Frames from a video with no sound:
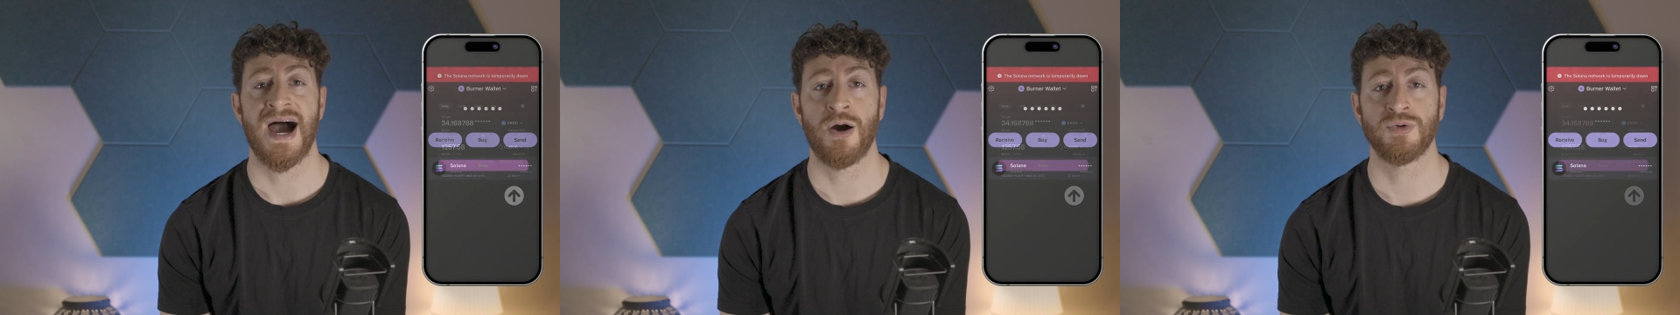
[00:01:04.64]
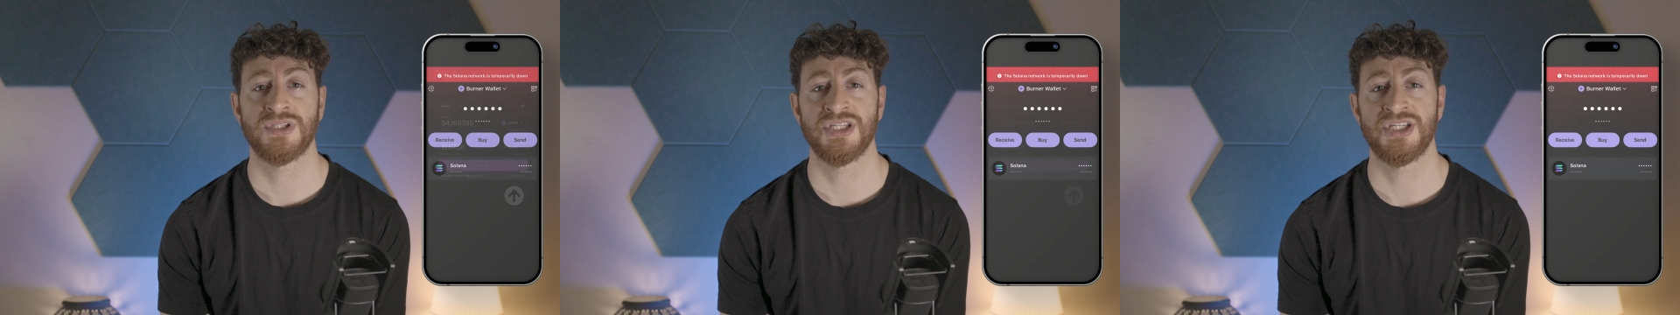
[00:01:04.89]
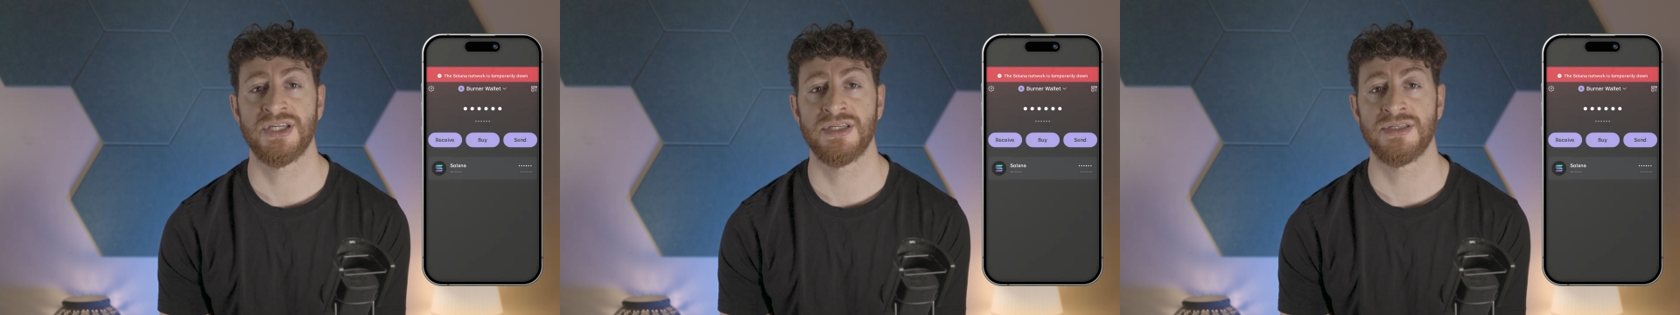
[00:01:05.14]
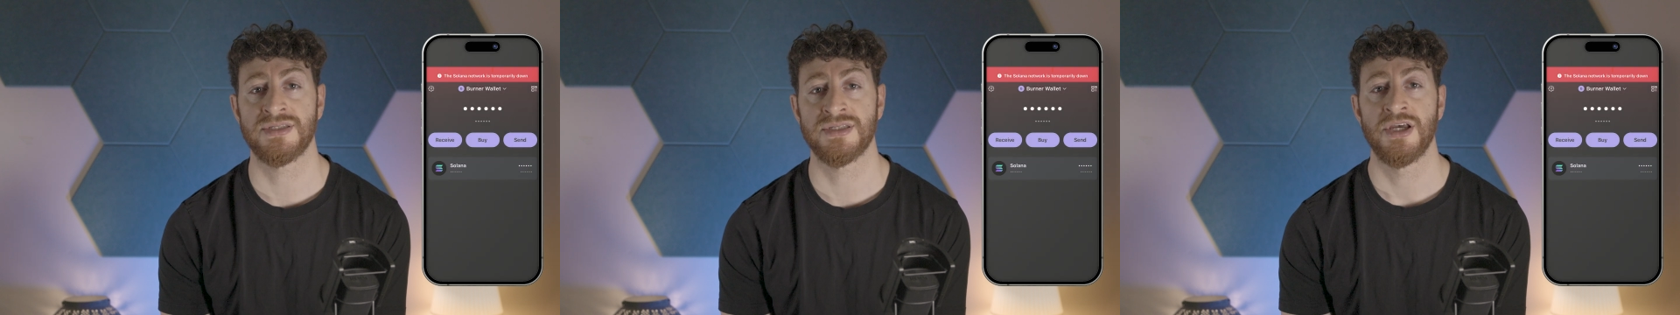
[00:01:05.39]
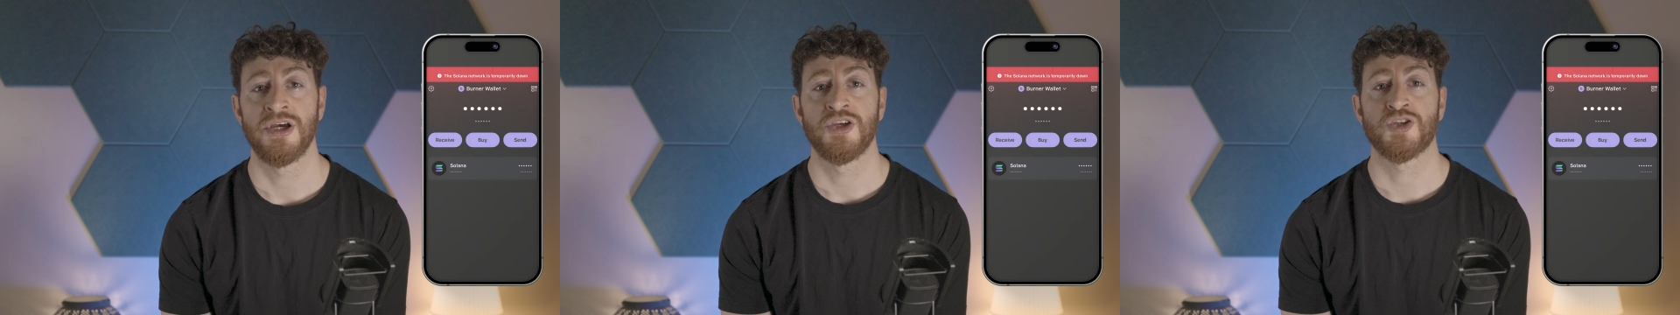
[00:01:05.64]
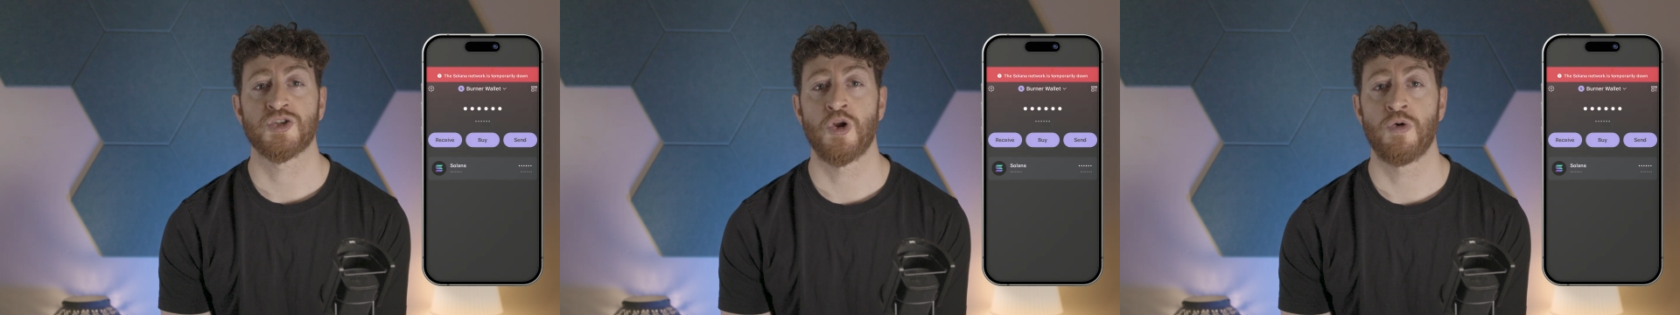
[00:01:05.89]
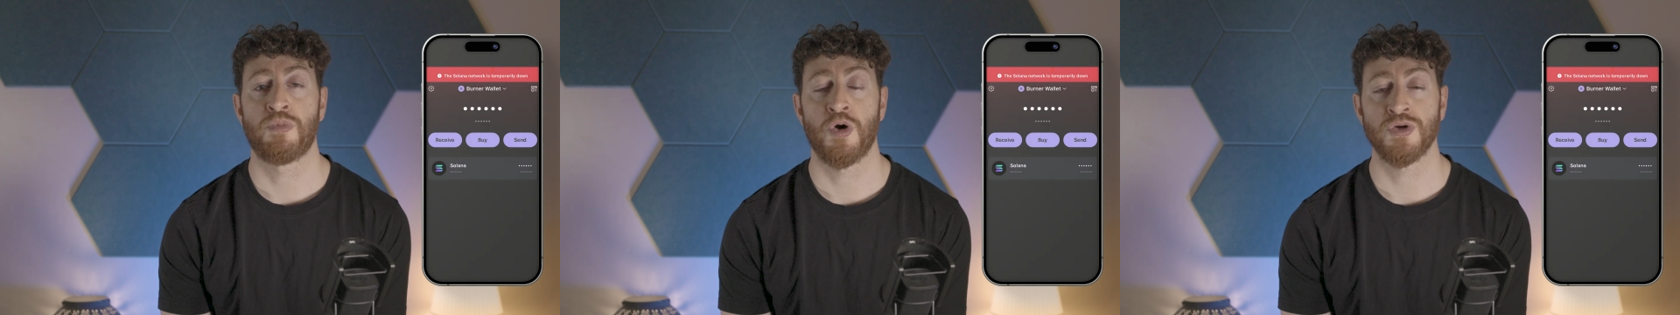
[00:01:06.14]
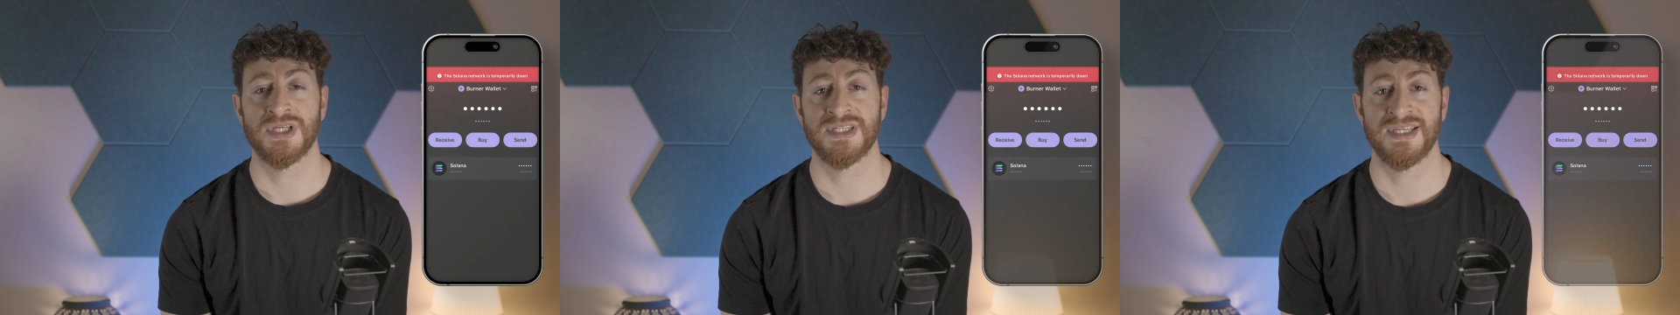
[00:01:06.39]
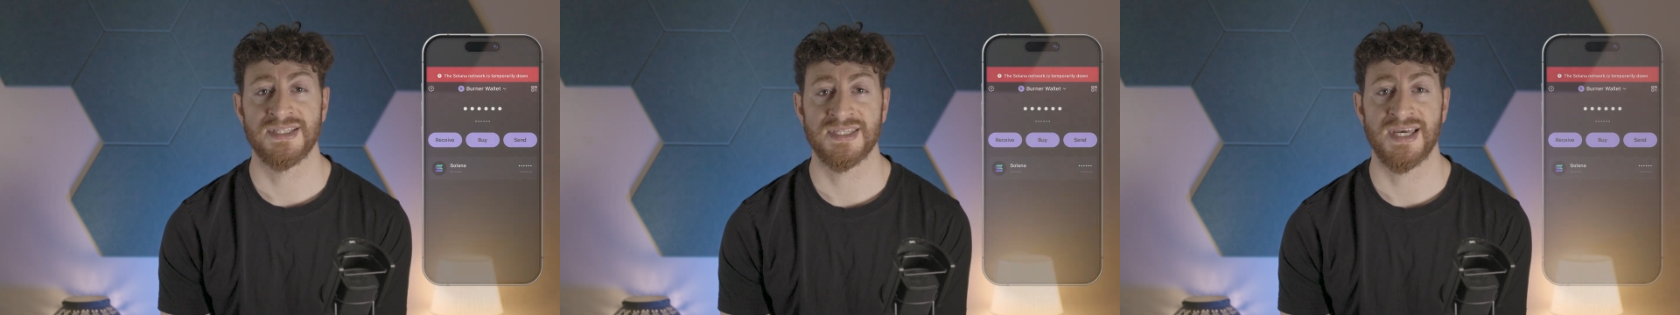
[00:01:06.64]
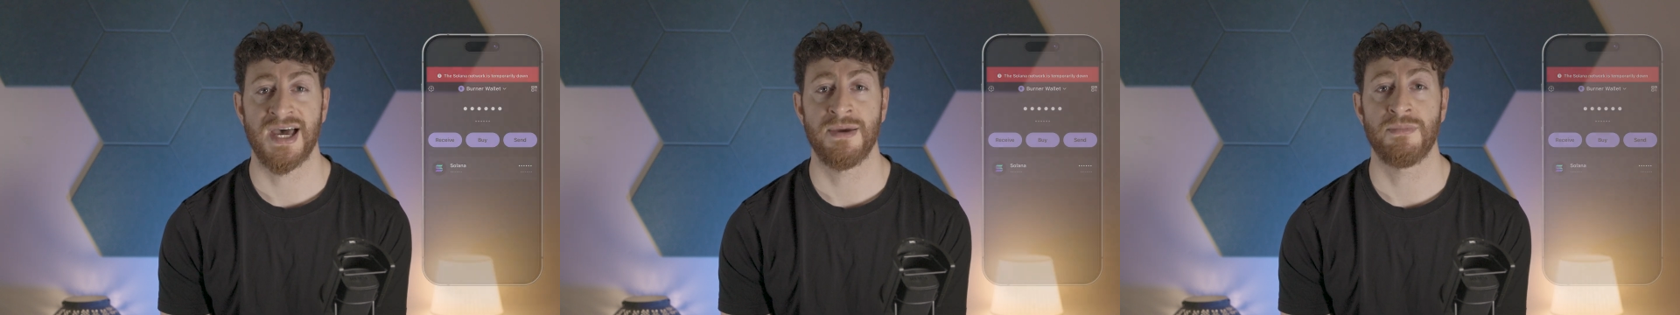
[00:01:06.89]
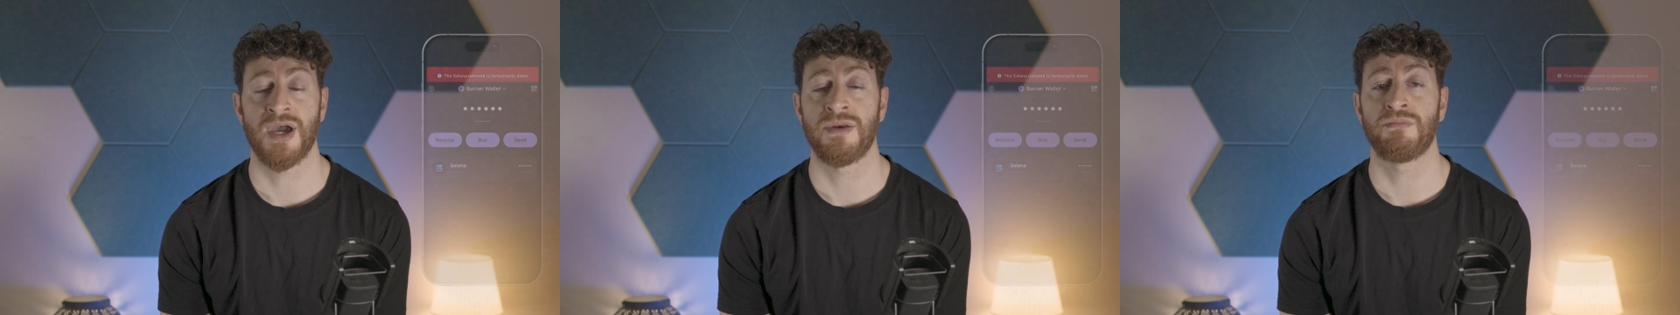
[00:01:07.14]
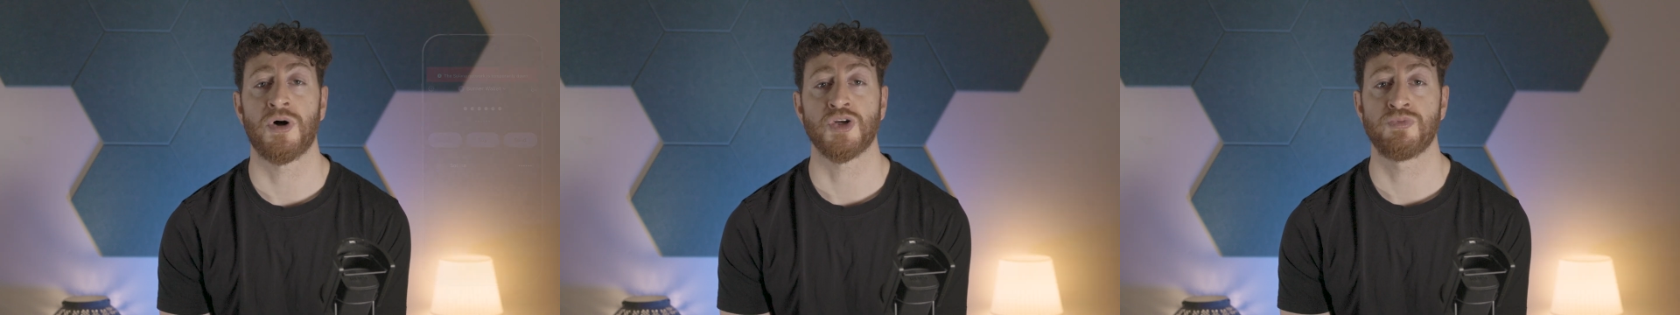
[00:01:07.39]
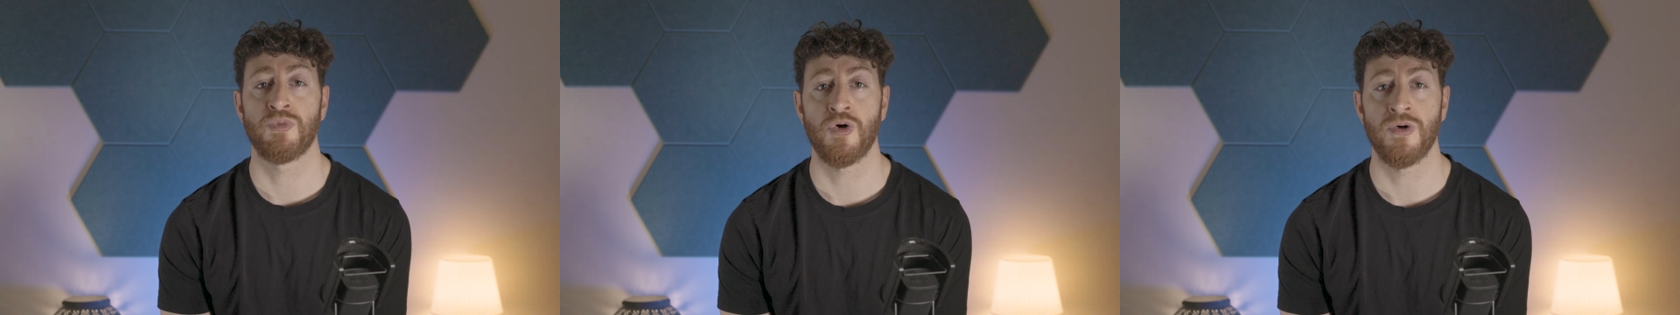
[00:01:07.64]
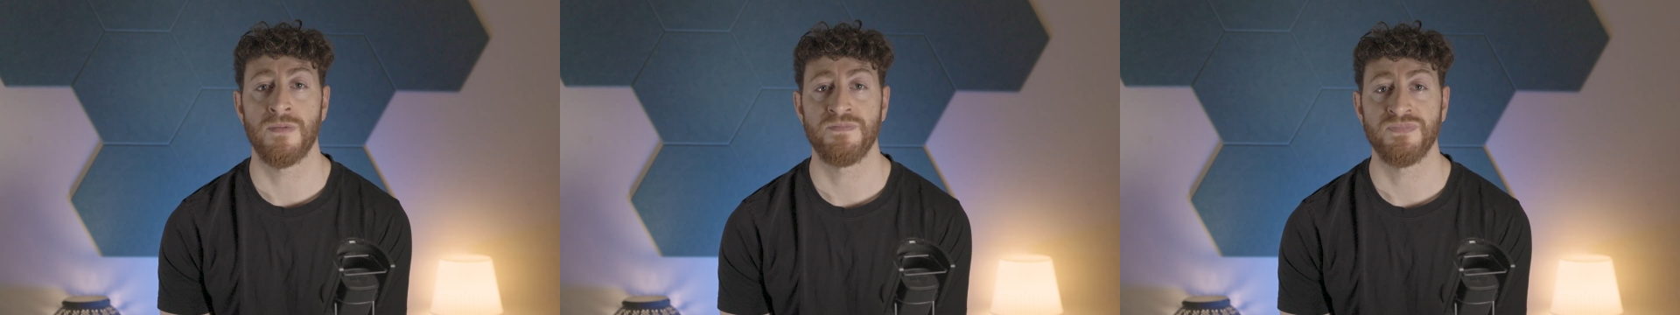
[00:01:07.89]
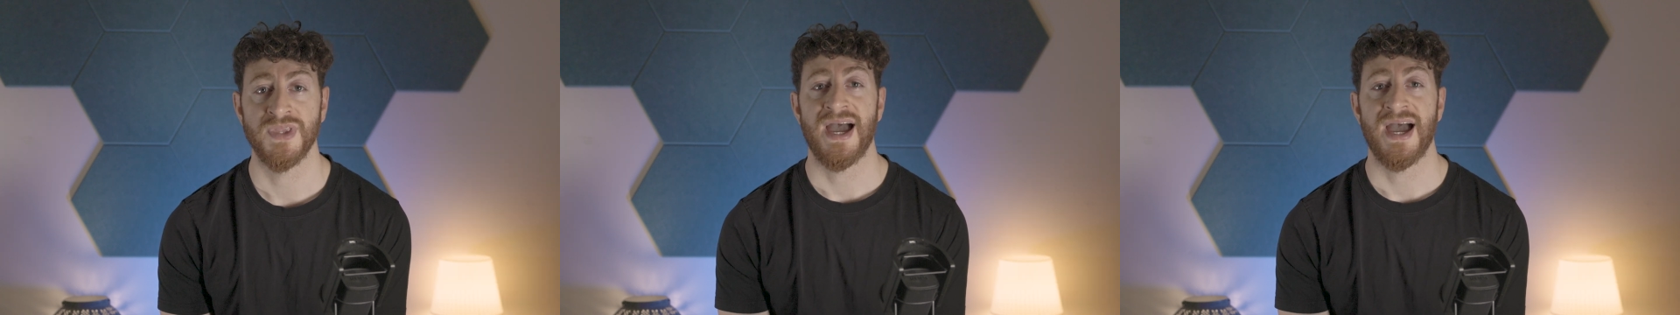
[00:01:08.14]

outages, slow processing time, and much more.